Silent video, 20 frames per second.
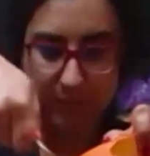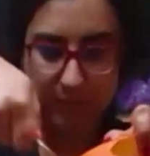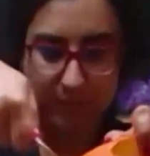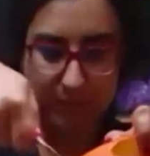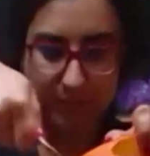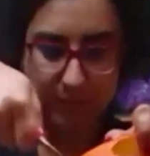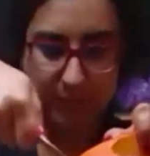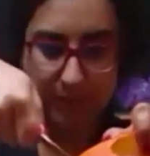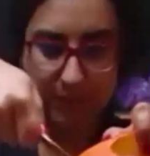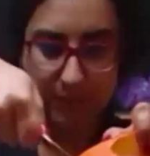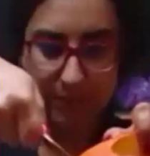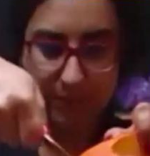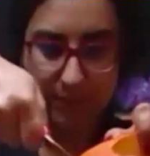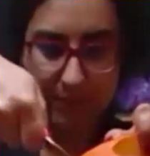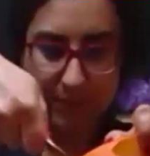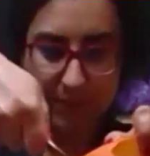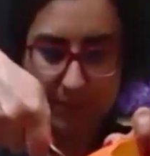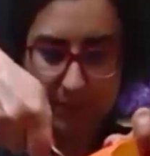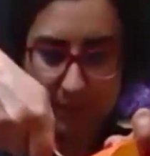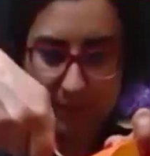just to
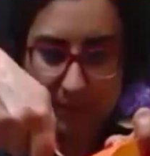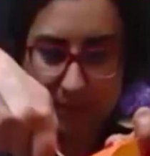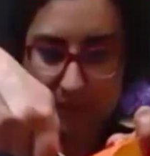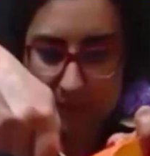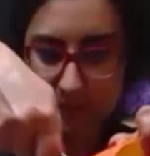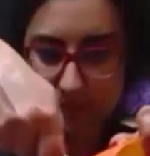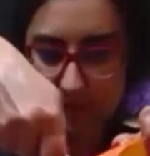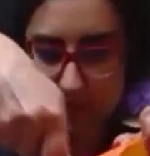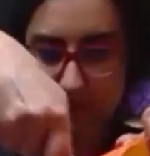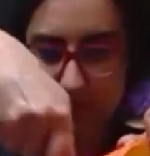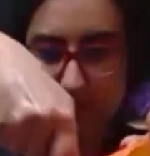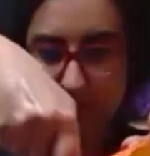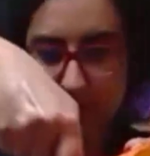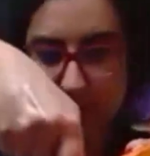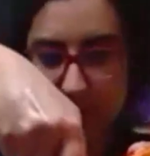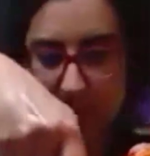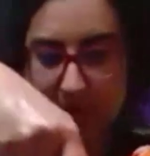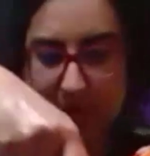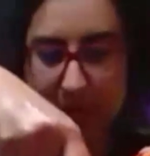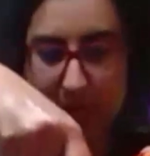make it easier
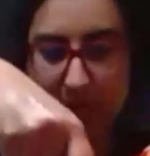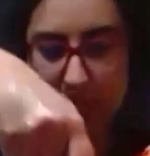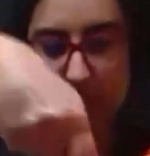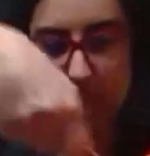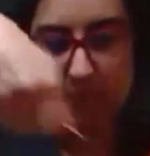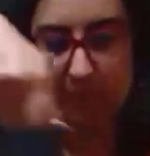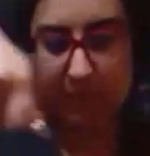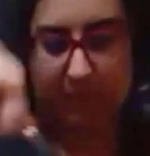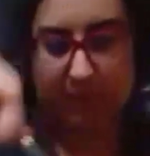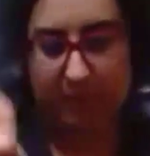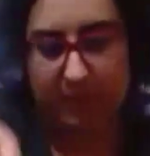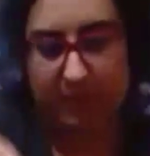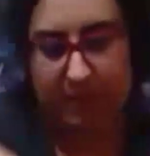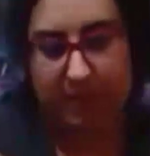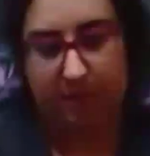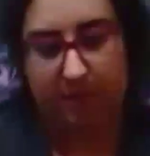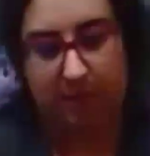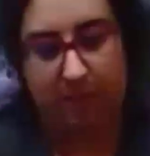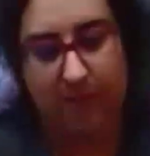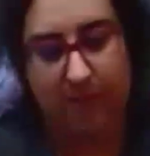for
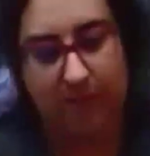yourself.